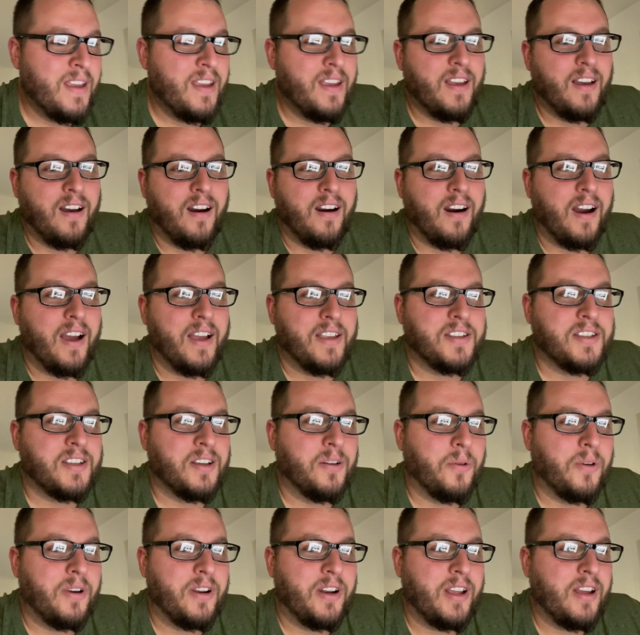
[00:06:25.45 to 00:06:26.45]
All right,
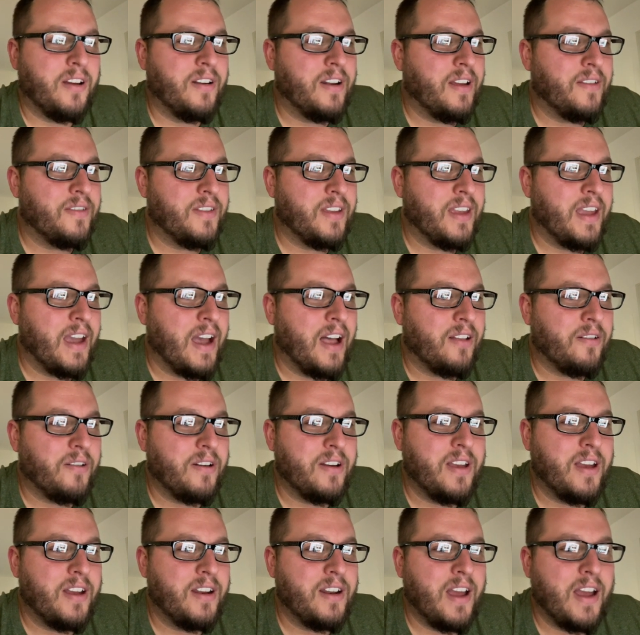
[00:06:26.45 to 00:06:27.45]
so we're going to go down the
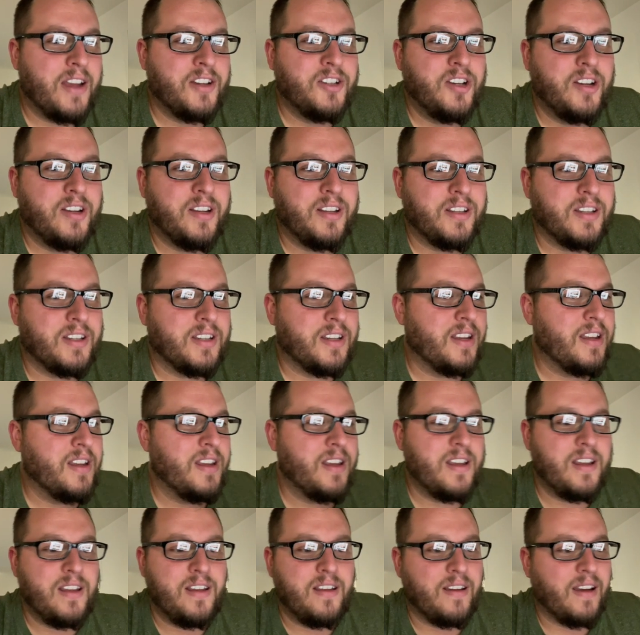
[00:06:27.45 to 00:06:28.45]
gallery, and as you can
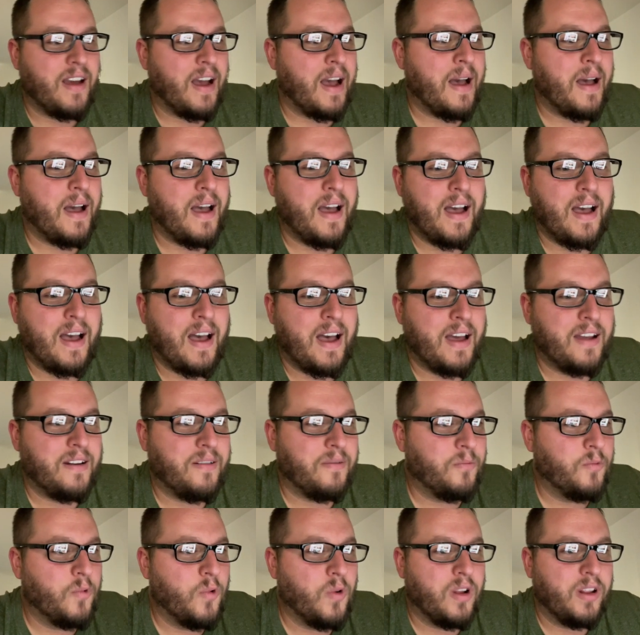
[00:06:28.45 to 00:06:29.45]
see,
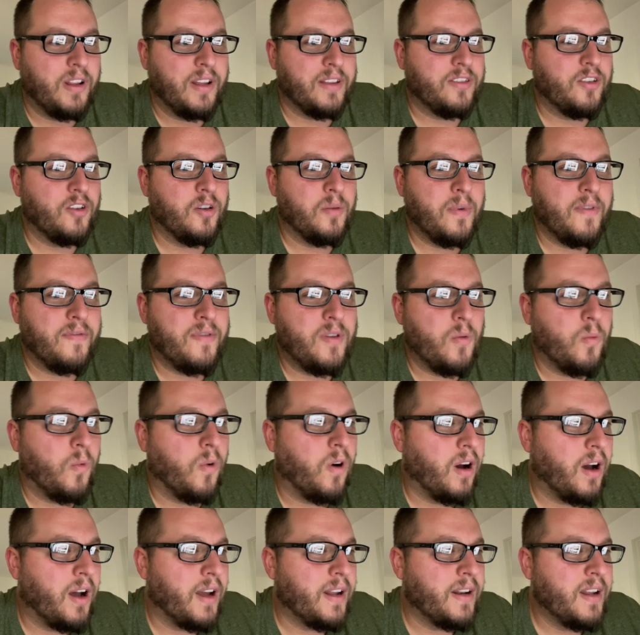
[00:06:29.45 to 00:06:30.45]
we'll click through them if you
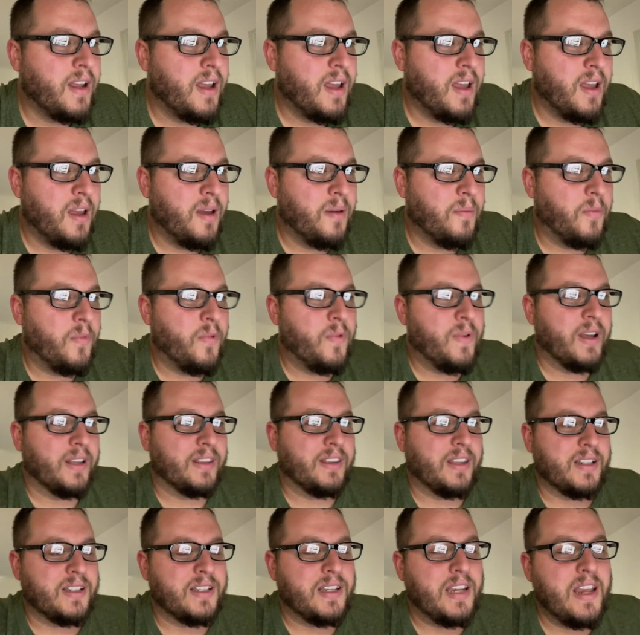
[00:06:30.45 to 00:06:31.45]
want. We've got
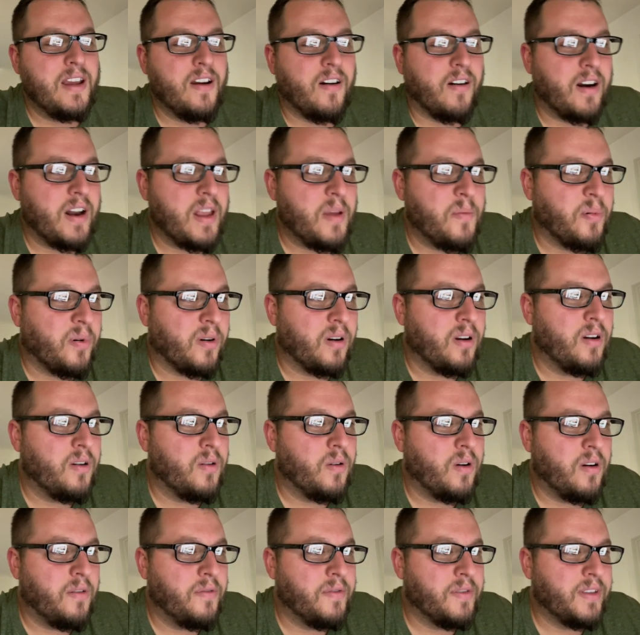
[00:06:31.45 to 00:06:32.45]
the TRD
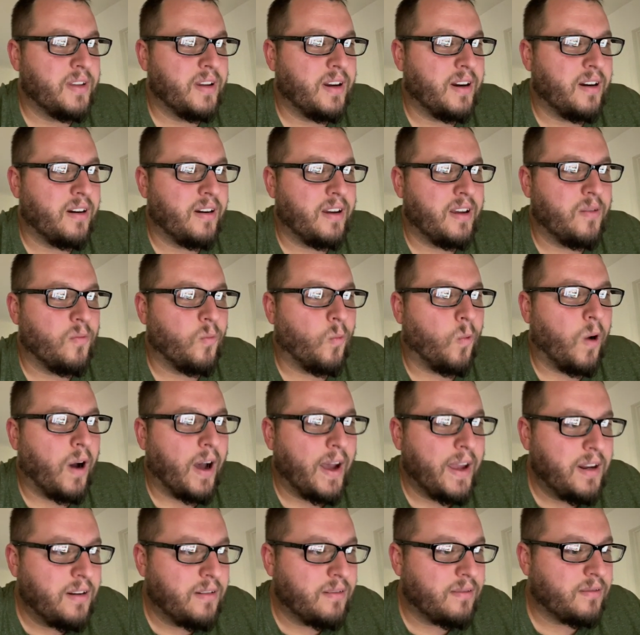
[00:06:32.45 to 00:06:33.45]
Pro over there in
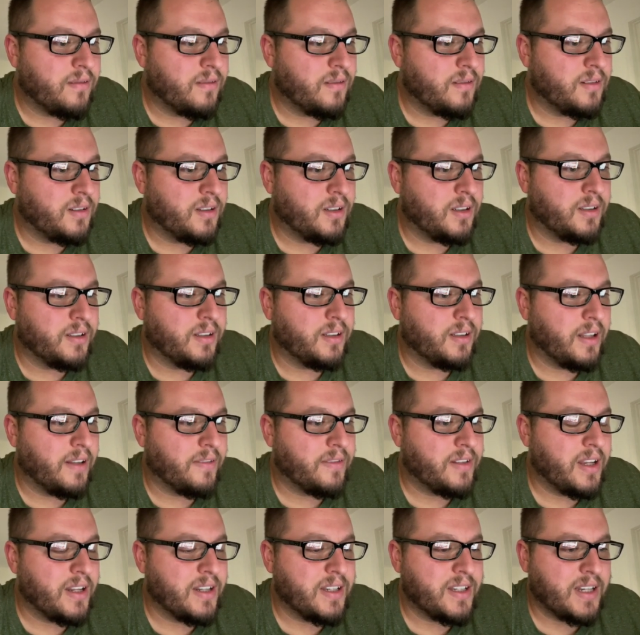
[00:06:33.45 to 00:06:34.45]
white on the
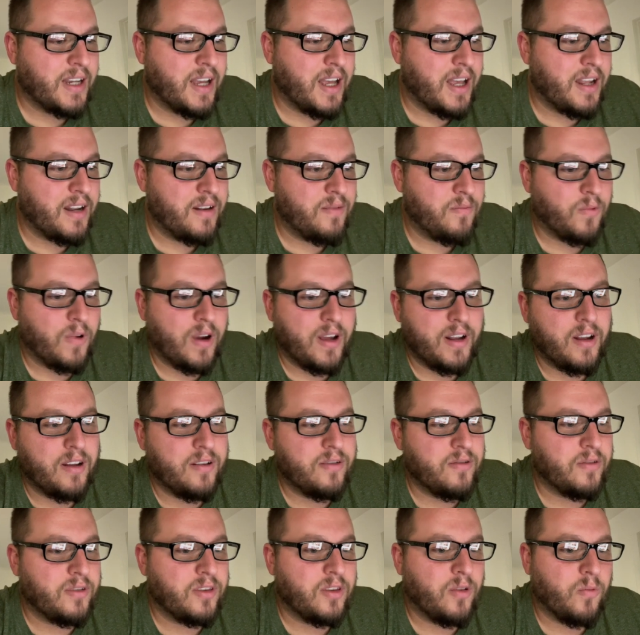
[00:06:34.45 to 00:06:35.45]
left-hand side, right
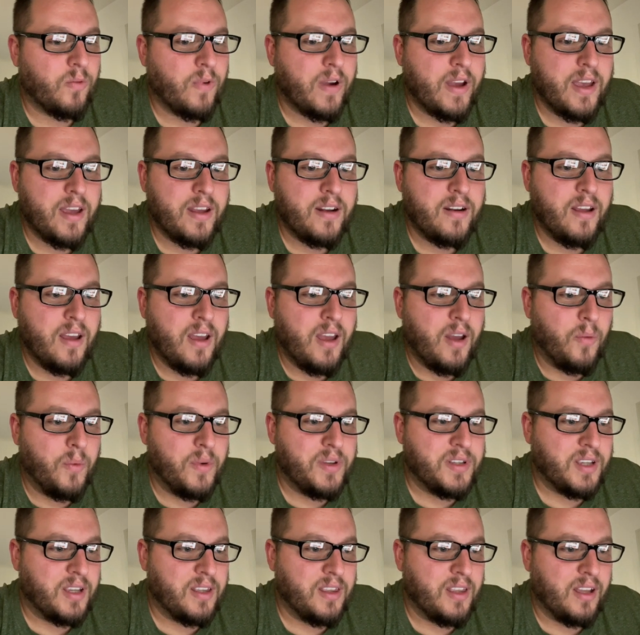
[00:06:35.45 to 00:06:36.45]
under it, the red. We
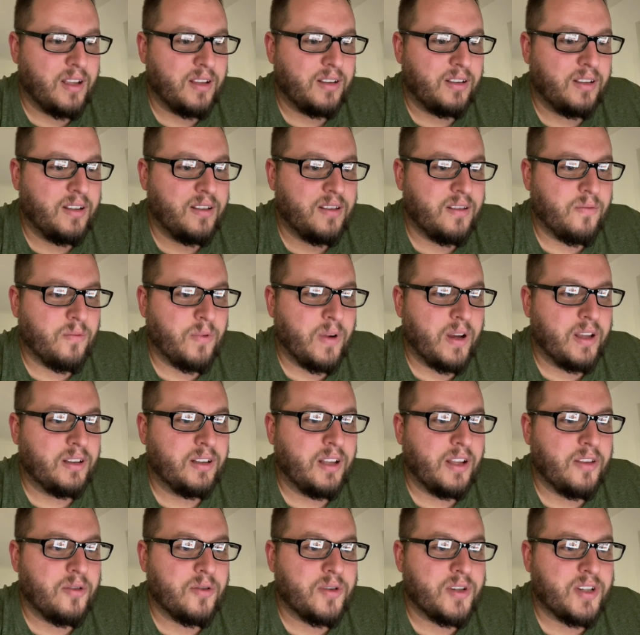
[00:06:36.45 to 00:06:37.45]
see the red
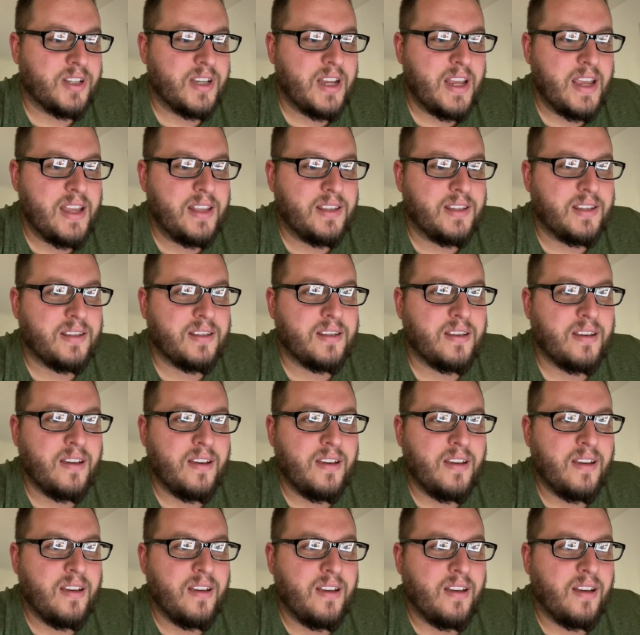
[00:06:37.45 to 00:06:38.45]
leather seats.
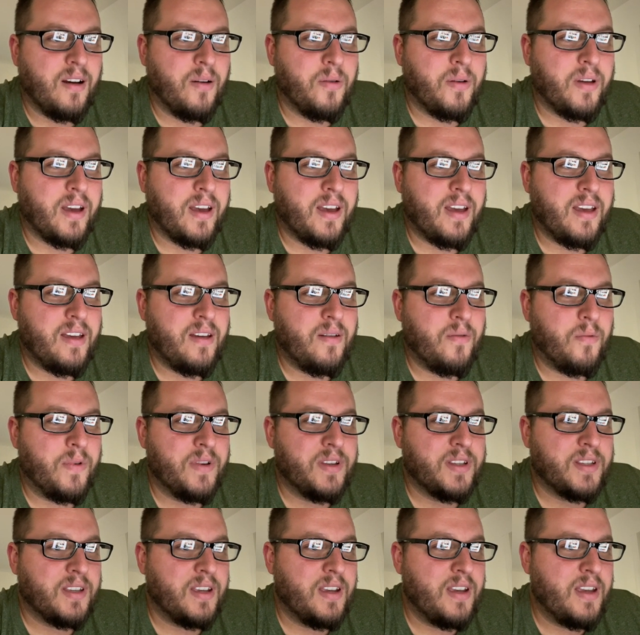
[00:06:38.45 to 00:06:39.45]
Okay, we
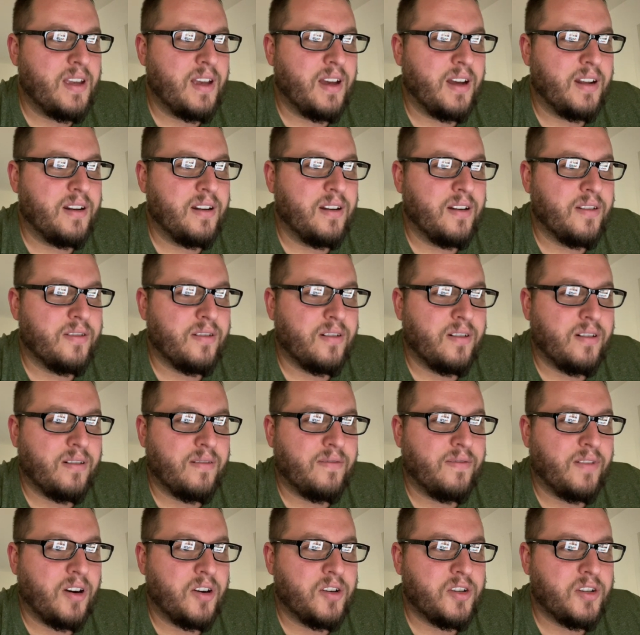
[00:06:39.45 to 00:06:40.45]
see another
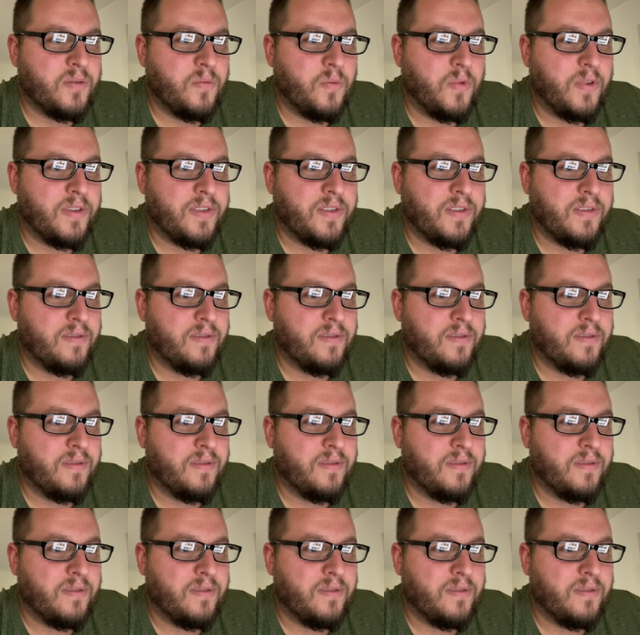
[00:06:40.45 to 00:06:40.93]
version with